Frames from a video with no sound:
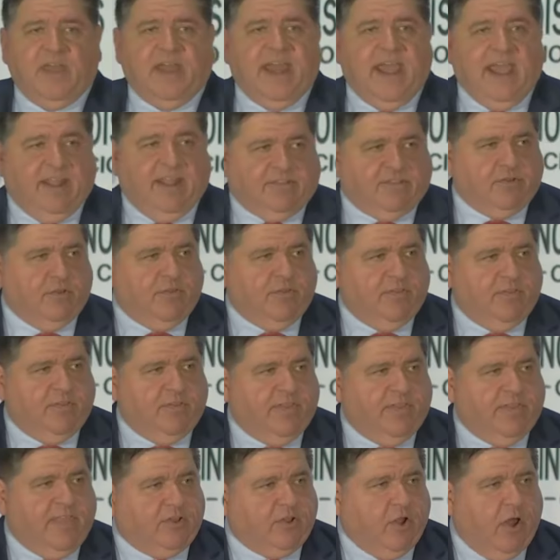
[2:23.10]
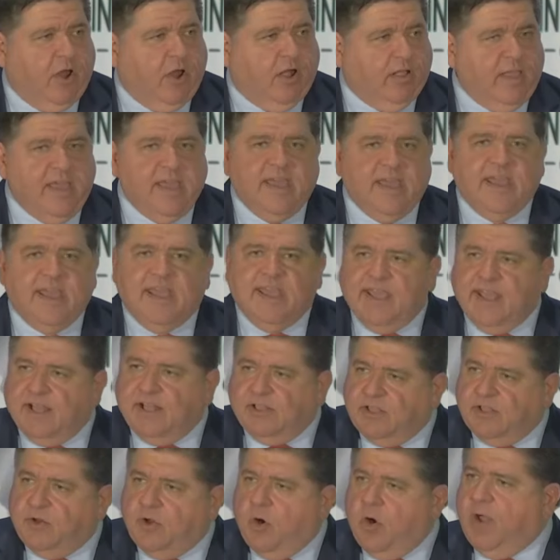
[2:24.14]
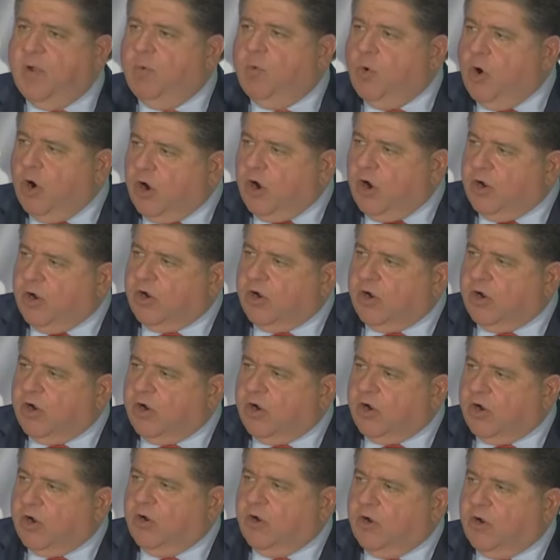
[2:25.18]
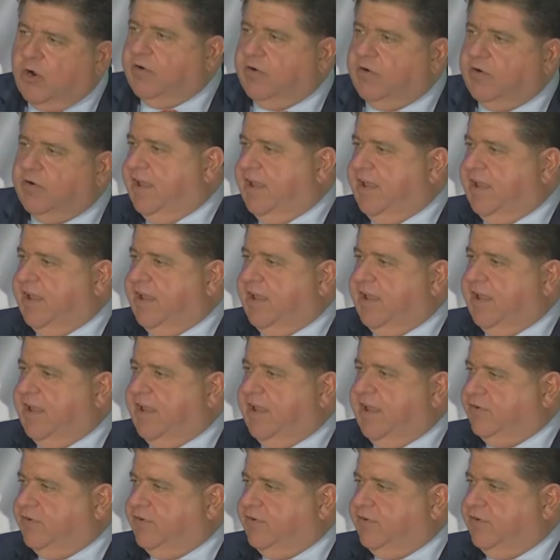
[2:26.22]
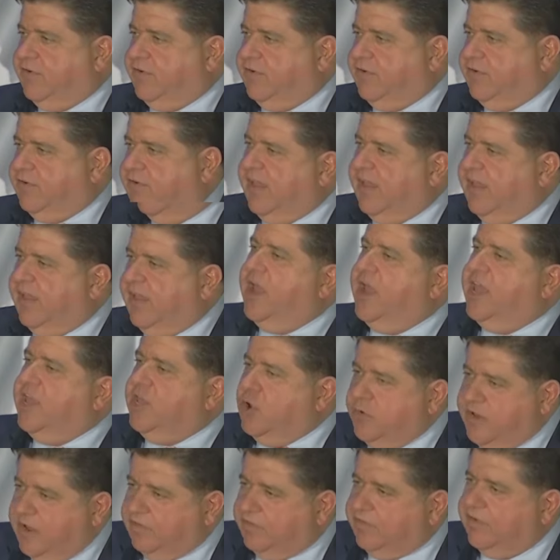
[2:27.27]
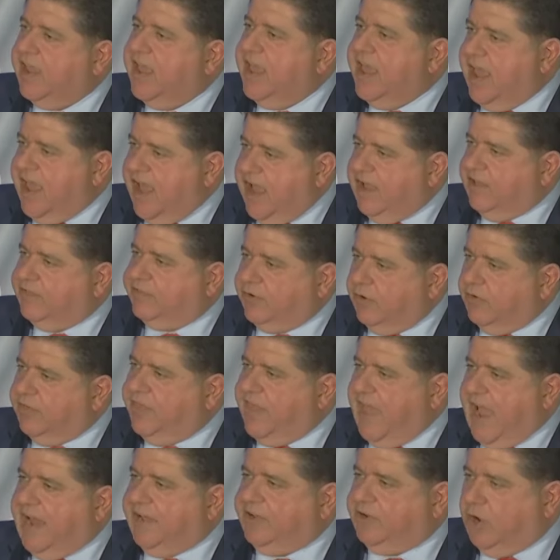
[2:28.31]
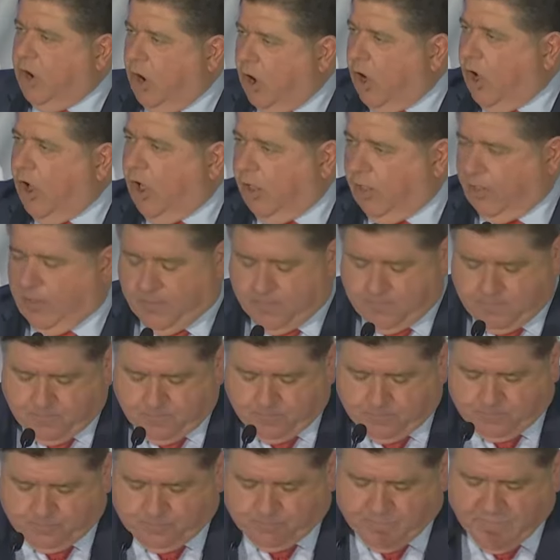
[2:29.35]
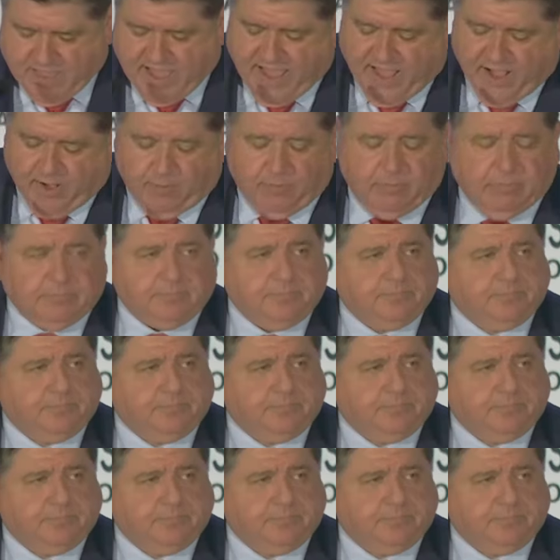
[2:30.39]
that answered that call. Illinois workers answered that call. Illinois unions answered that call. Now,